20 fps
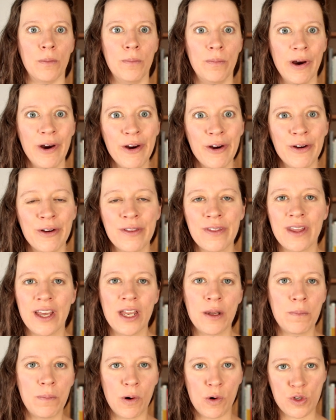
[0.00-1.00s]
birth
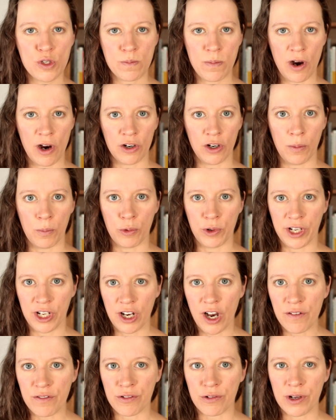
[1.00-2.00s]
and postpartum
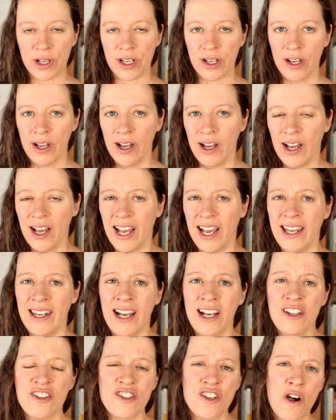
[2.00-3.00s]
recovery. And
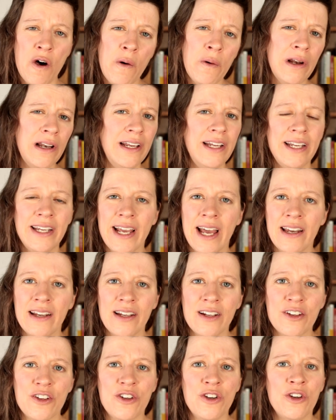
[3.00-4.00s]
I totally get
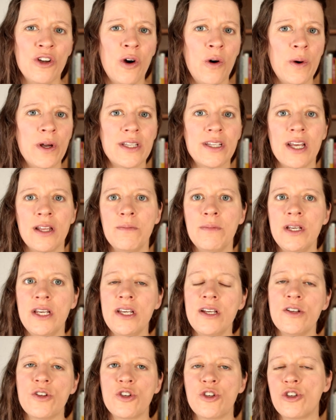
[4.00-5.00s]
it. You know, it can
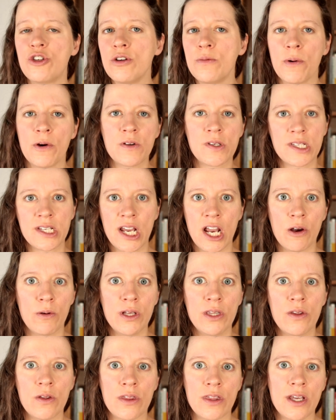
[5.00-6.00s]
be super
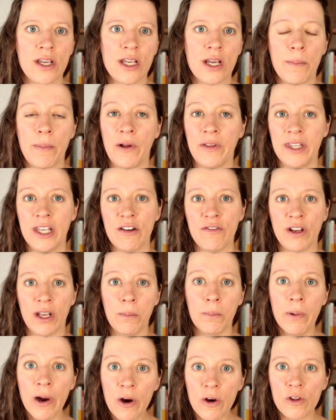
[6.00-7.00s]
scary to think about
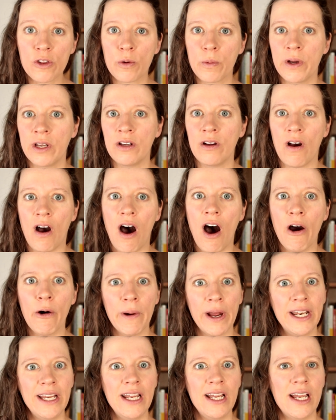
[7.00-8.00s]
giving birth when you're
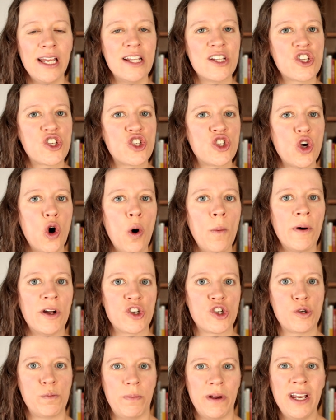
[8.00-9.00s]
already in so
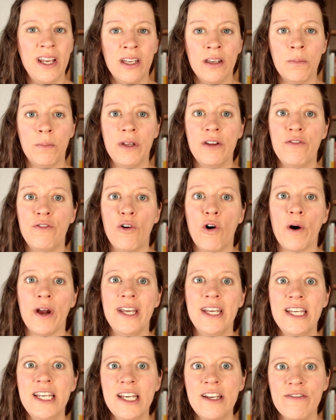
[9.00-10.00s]
much pain before
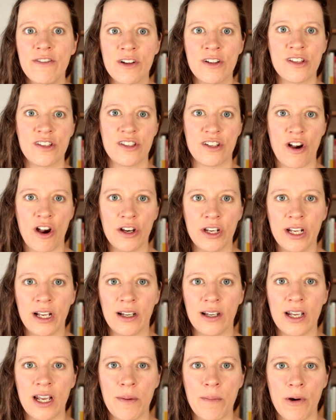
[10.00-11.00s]
even starting
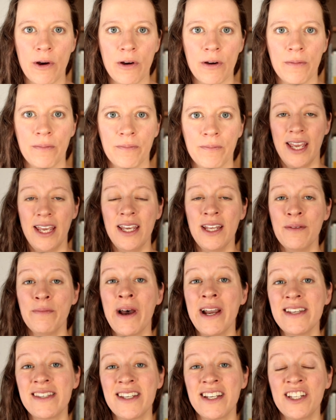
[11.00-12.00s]
labor. In
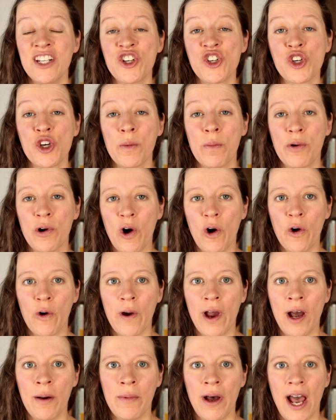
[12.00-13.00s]
my signature
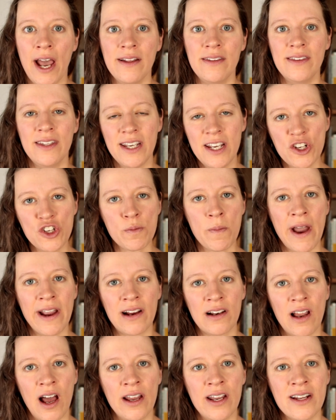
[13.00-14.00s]
program, I teach my
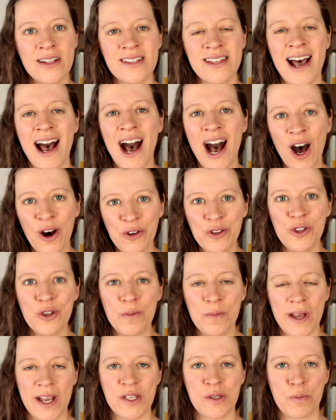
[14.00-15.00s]
clients how to
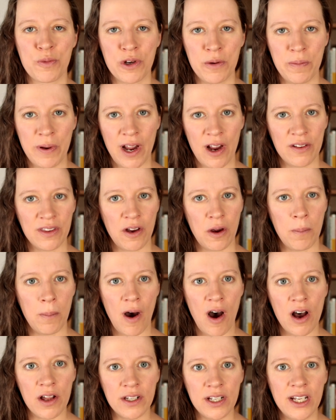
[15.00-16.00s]
best prepare their
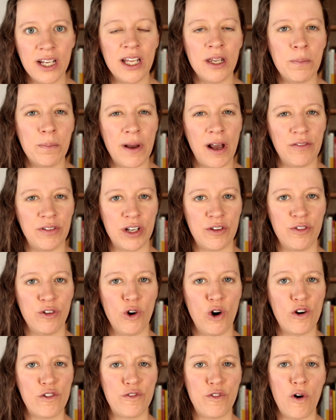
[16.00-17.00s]
body and pelvic
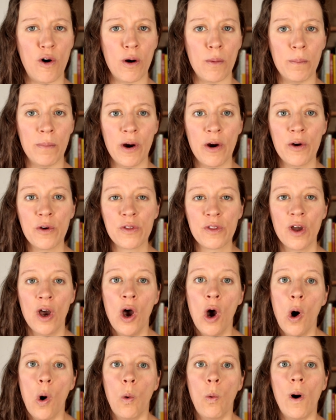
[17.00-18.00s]
floor for birth
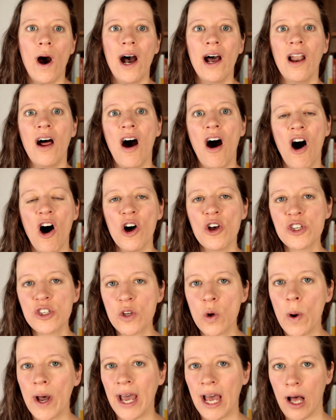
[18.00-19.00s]
while
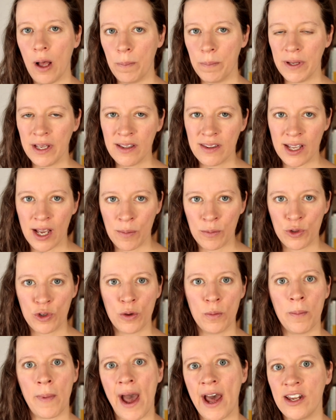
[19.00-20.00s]
also helping them to
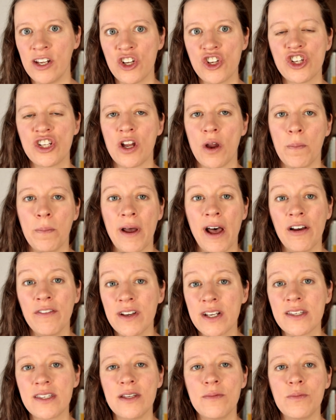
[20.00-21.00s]
manage their
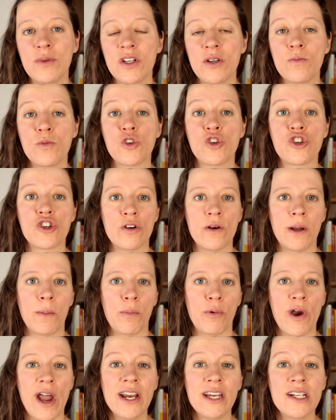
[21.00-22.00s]
pelvic symptoms during
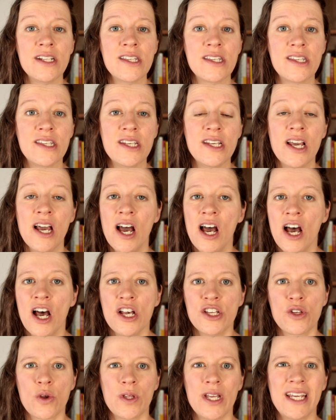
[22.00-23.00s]
pregnancy
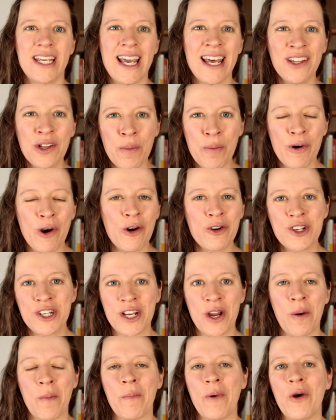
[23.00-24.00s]
so they can approach
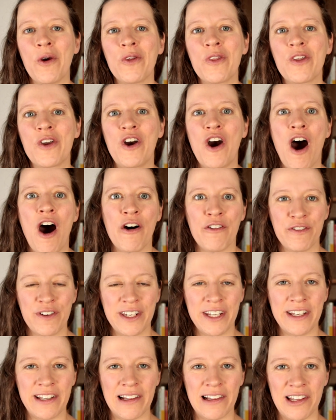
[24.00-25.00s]
their birth
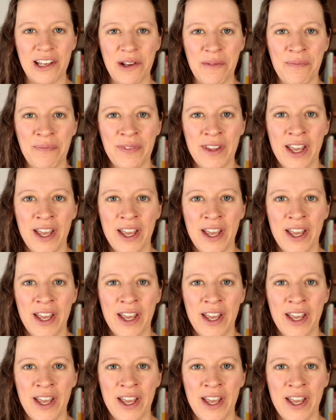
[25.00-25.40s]
confidently.